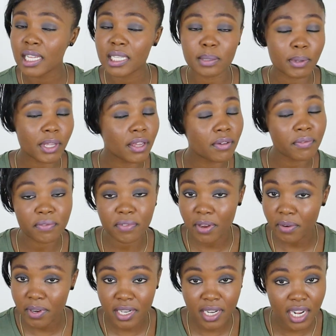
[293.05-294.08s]
speaking
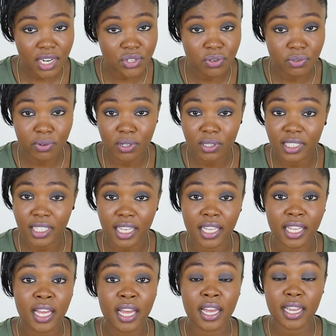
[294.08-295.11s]
very
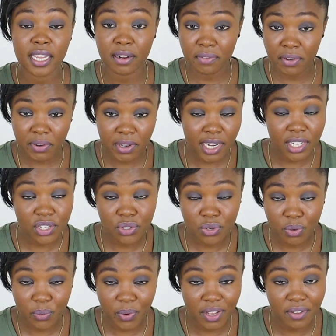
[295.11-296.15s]
naturally, in a very
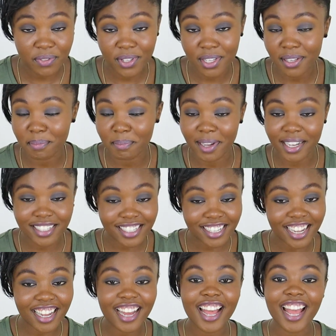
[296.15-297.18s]
natural way for that
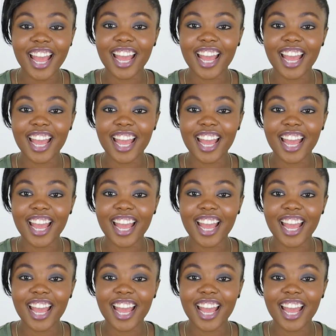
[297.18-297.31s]
matter,